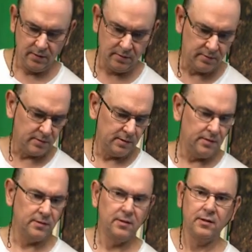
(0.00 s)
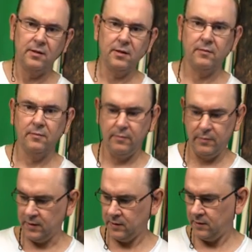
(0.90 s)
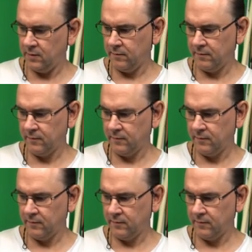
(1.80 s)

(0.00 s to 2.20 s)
use the Ethernet yet. But, um,